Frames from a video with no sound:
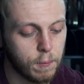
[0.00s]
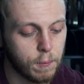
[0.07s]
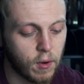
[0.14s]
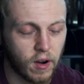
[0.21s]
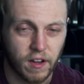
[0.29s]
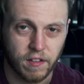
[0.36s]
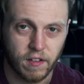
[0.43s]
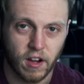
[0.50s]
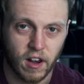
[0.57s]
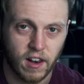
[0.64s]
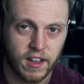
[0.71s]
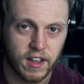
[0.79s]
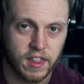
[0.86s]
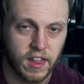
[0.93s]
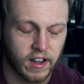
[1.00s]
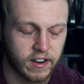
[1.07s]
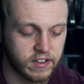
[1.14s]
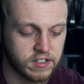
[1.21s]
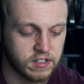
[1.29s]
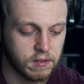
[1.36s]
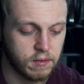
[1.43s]
but I, I like that
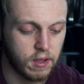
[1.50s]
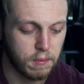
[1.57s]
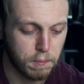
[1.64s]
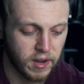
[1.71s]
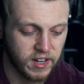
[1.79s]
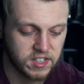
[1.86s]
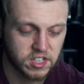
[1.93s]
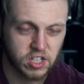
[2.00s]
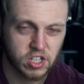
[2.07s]
because it, it makes the